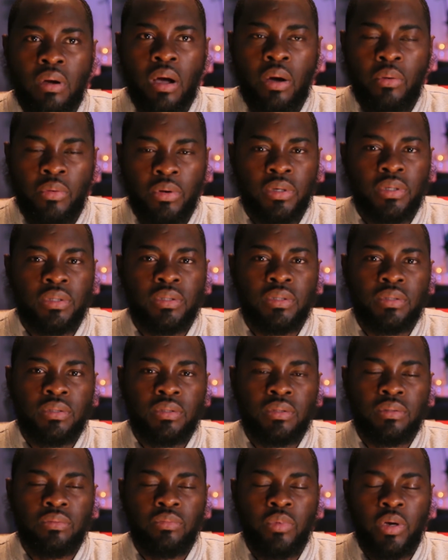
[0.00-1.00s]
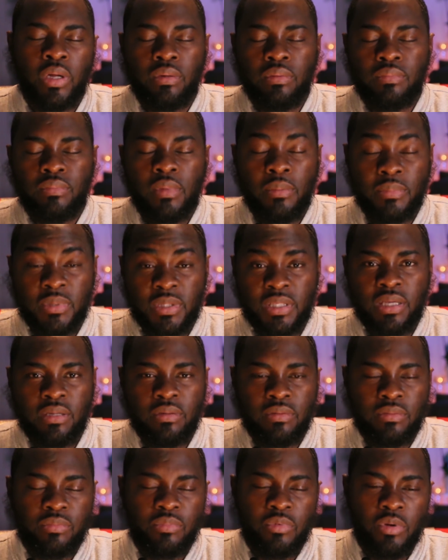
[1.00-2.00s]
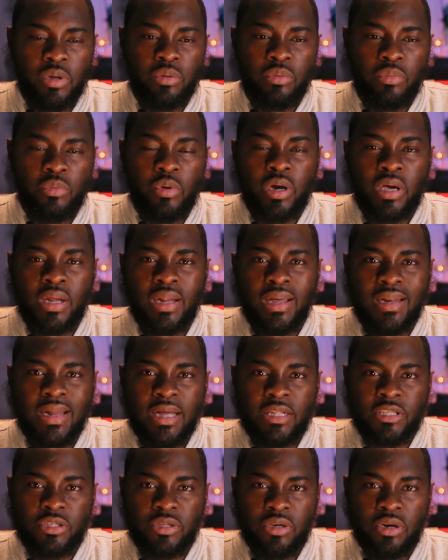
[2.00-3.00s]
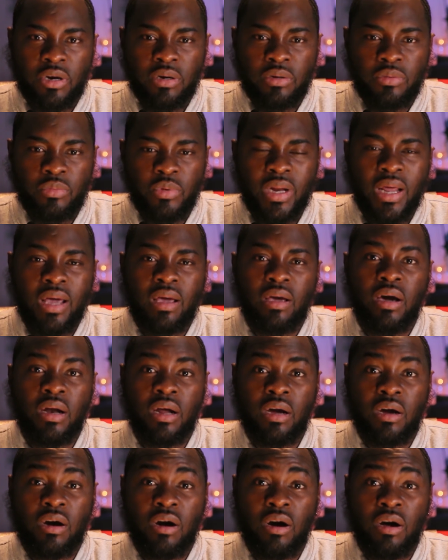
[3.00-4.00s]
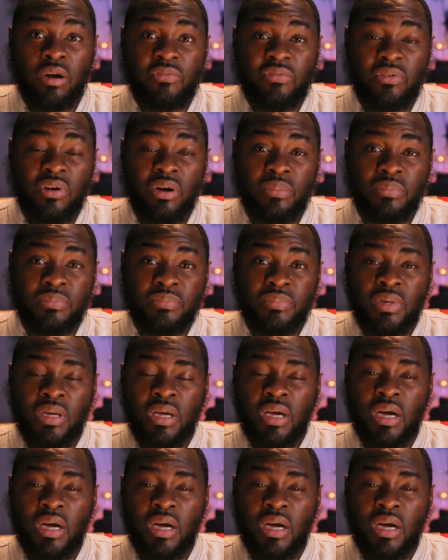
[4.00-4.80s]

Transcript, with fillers: I was, well, I'm still, well, working at Landstar when I got a call from